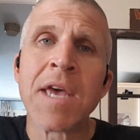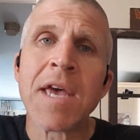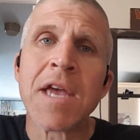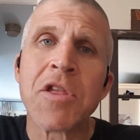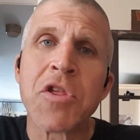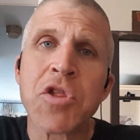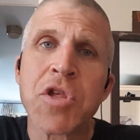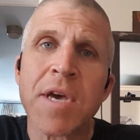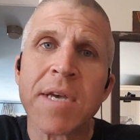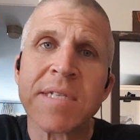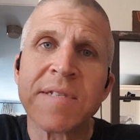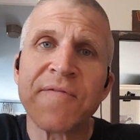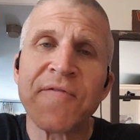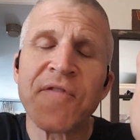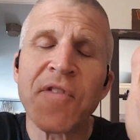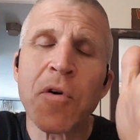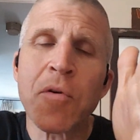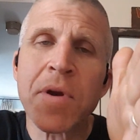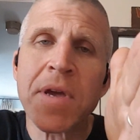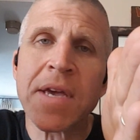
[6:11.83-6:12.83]
and just
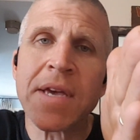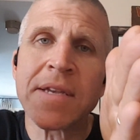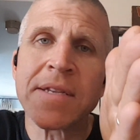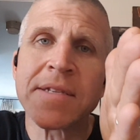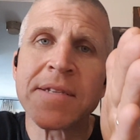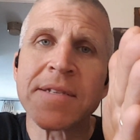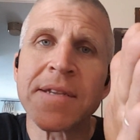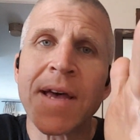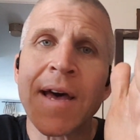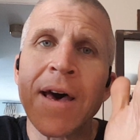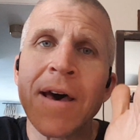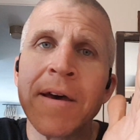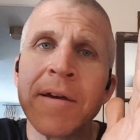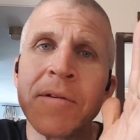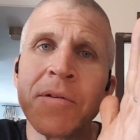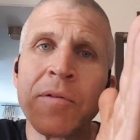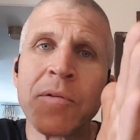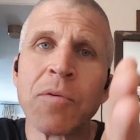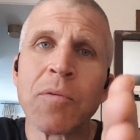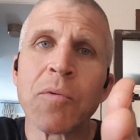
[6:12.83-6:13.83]
focus
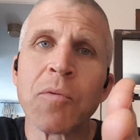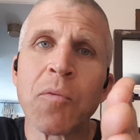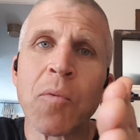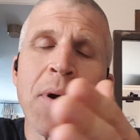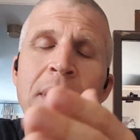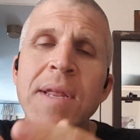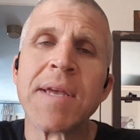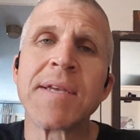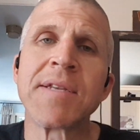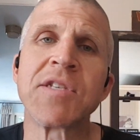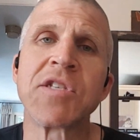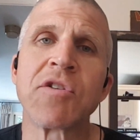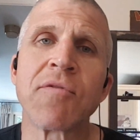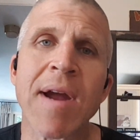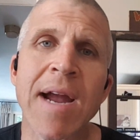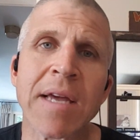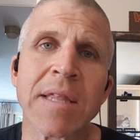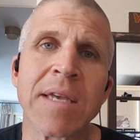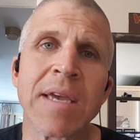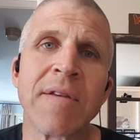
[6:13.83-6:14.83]
on what is
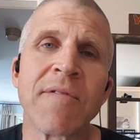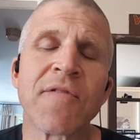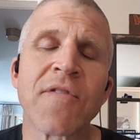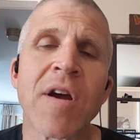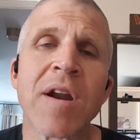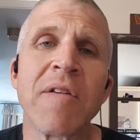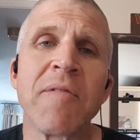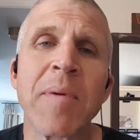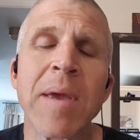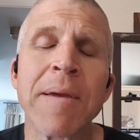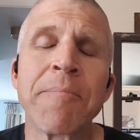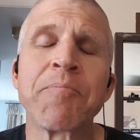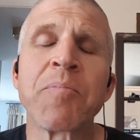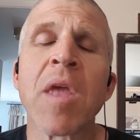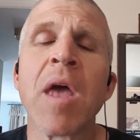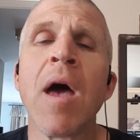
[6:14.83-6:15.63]
directly in front of me.